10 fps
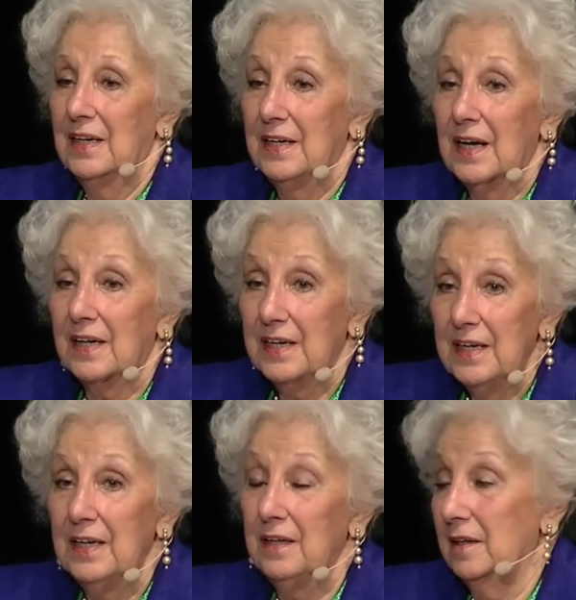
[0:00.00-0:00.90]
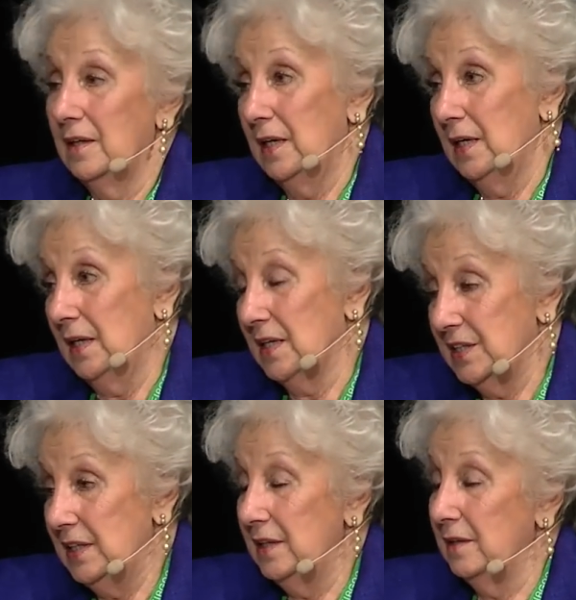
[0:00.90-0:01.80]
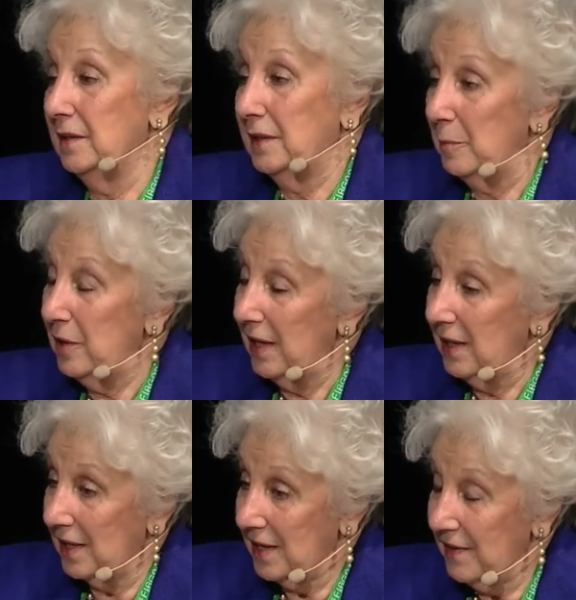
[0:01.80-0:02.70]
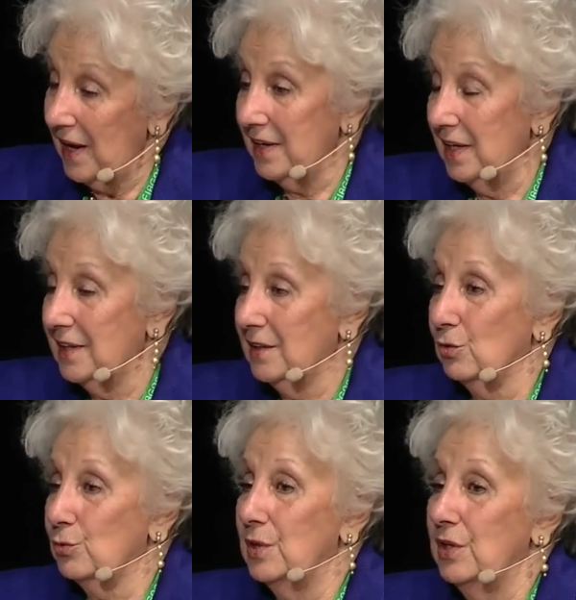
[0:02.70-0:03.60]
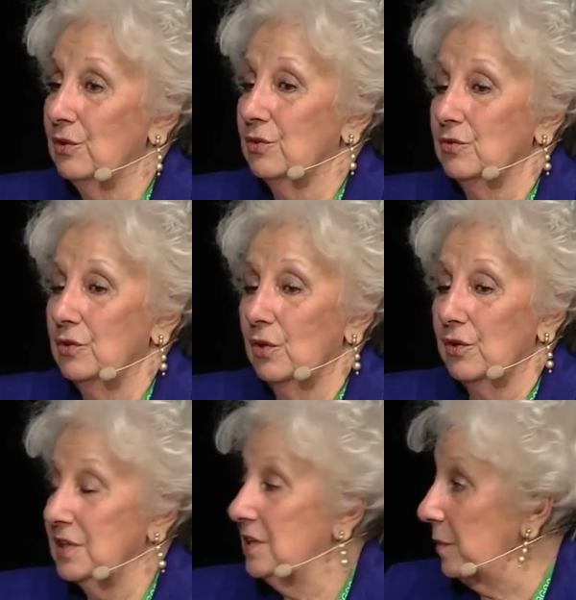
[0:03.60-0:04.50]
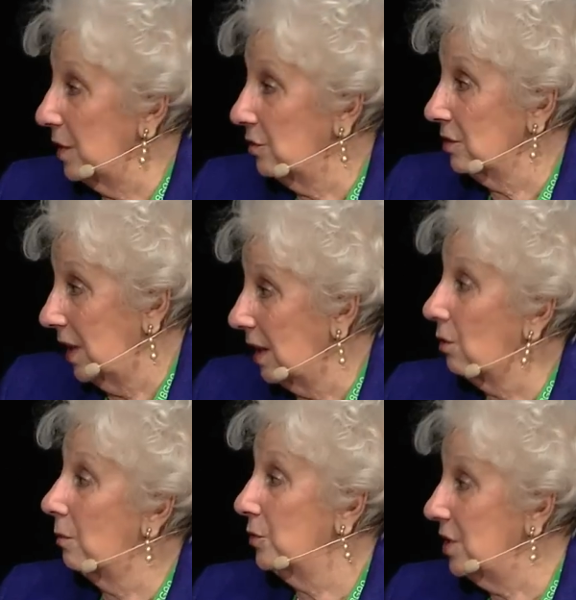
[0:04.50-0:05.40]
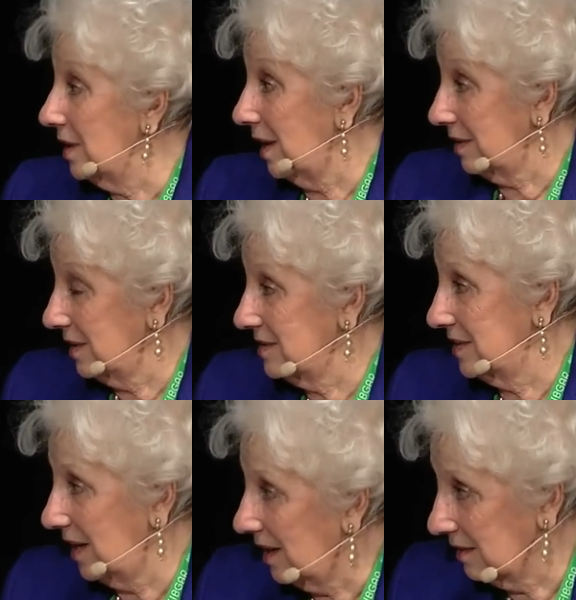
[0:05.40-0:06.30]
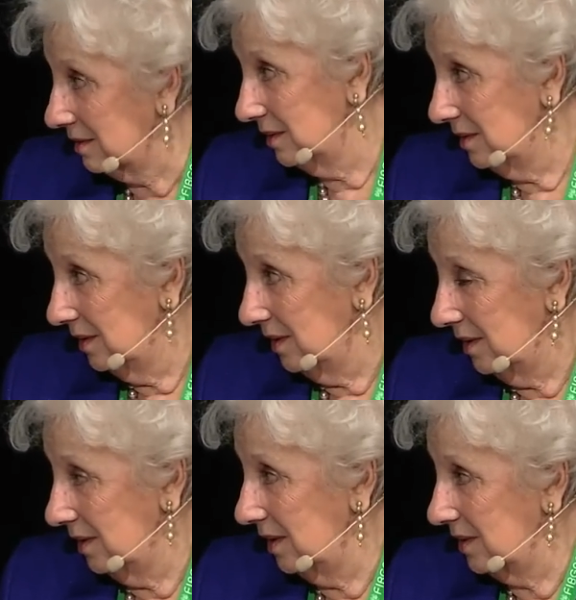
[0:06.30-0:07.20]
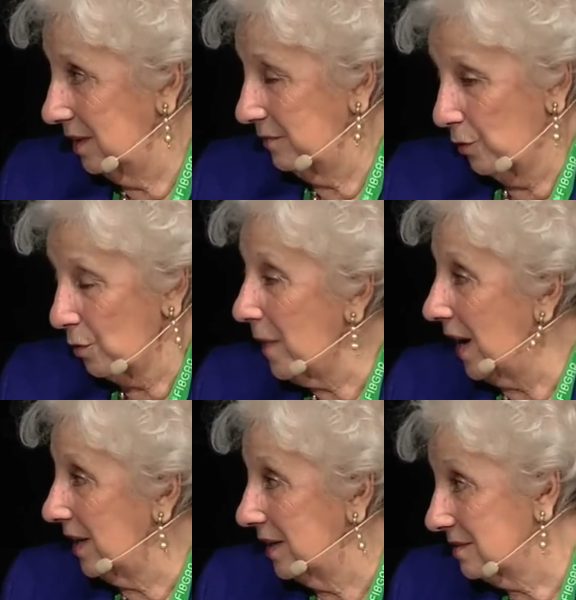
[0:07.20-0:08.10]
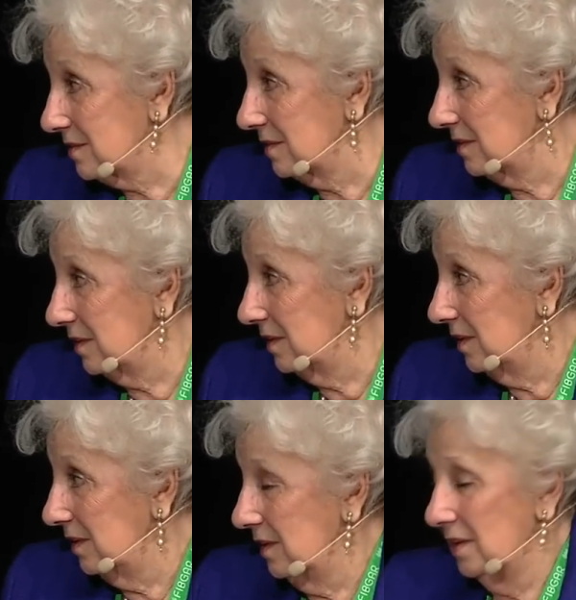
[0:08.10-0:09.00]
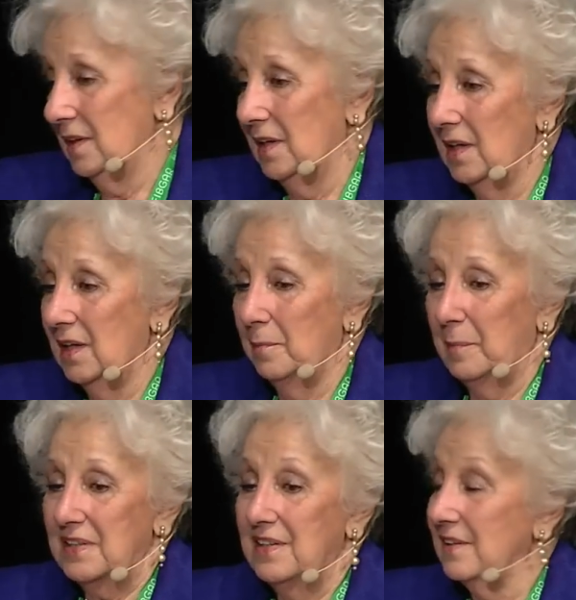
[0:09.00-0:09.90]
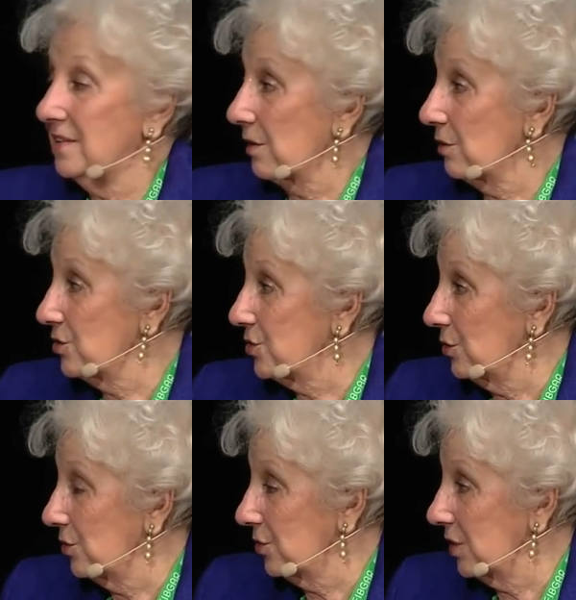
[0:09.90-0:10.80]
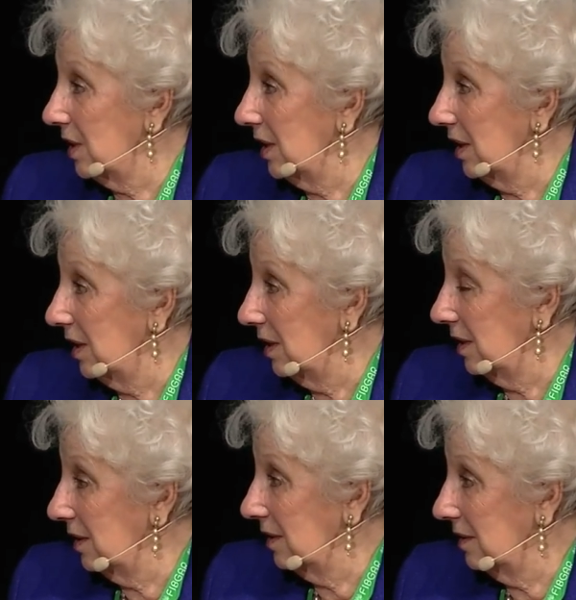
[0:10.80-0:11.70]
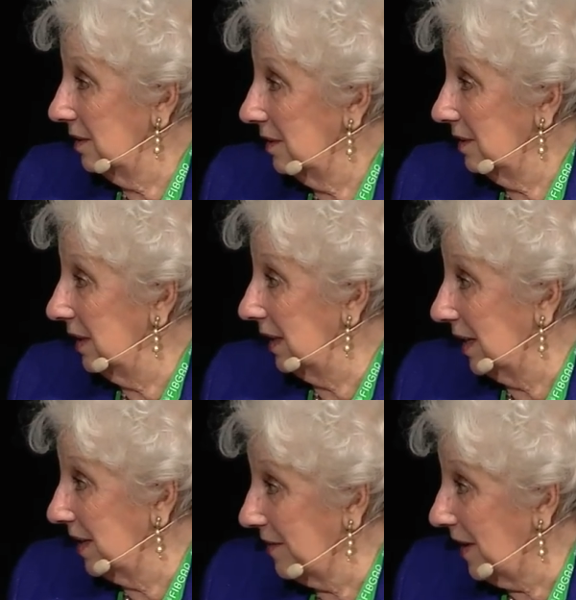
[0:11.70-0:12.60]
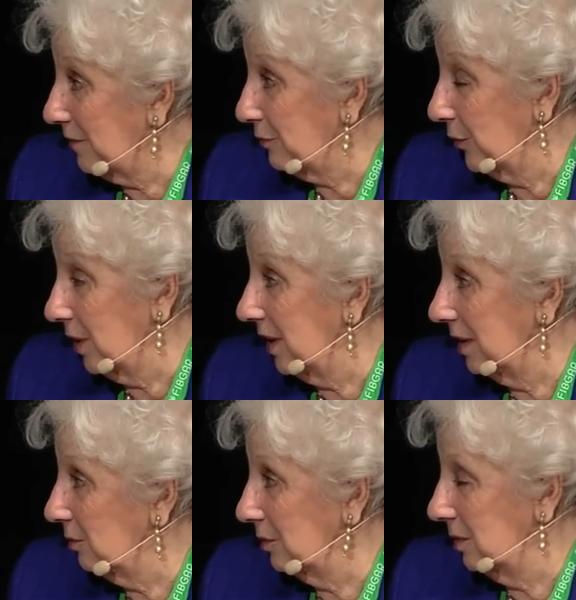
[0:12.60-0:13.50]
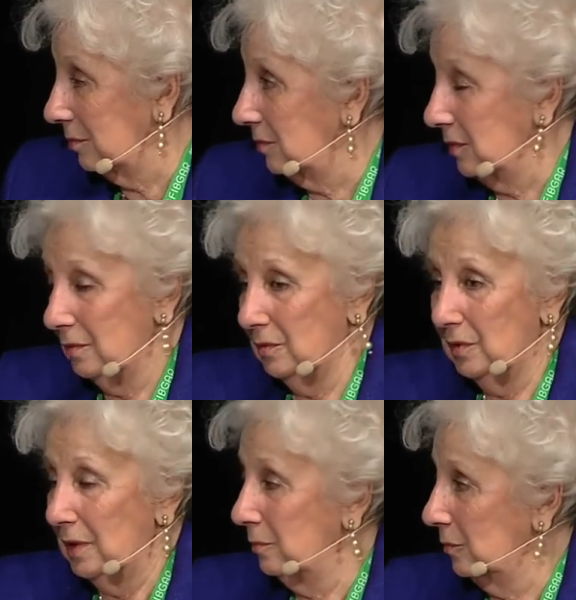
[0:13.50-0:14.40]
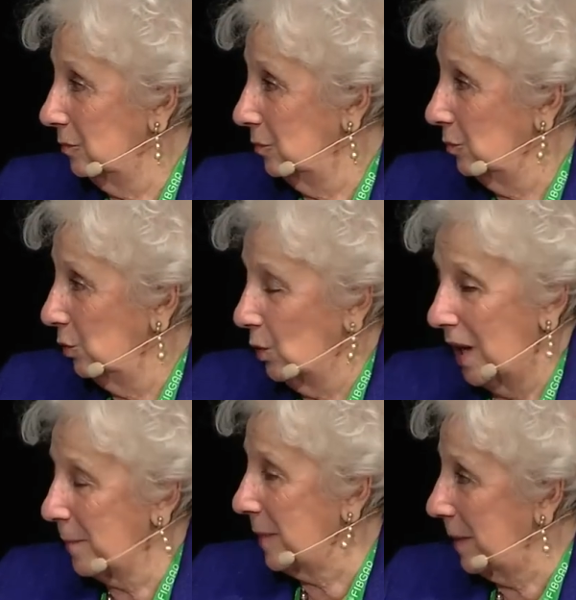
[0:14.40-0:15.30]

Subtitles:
our friend countries such as Spain and France, Canada and the US, well, some formal communities in Canada and the US welcomed us, received us.